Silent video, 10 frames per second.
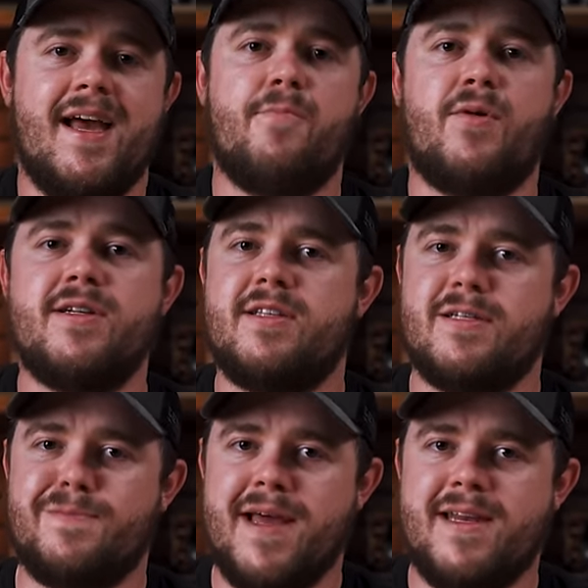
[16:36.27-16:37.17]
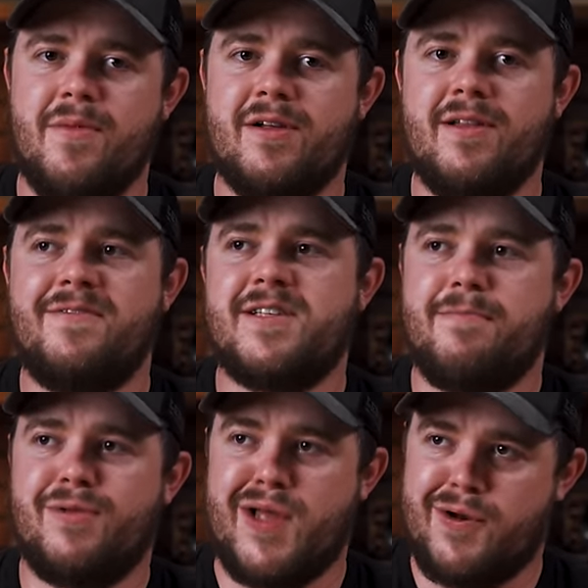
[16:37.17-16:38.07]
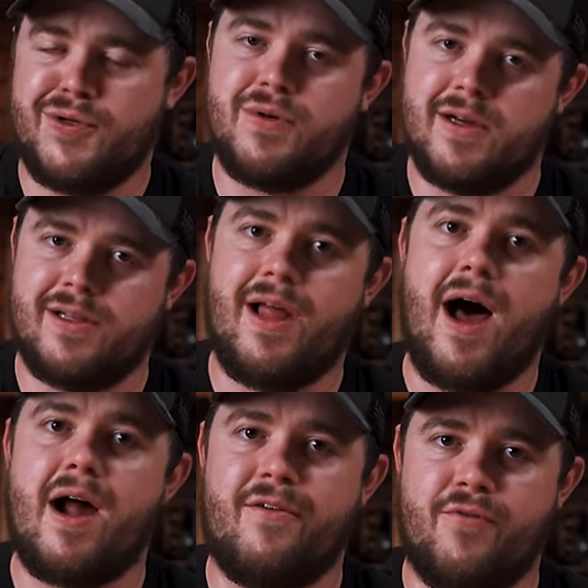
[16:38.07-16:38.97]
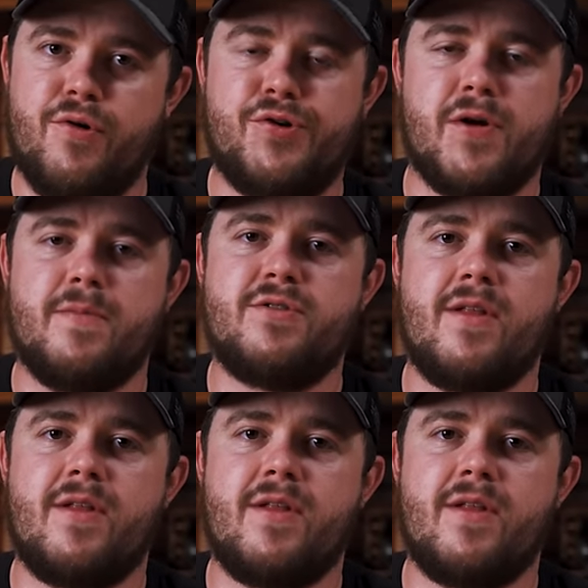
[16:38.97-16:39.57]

And once this pandemic lifts, I plan on doing a lot of road trips.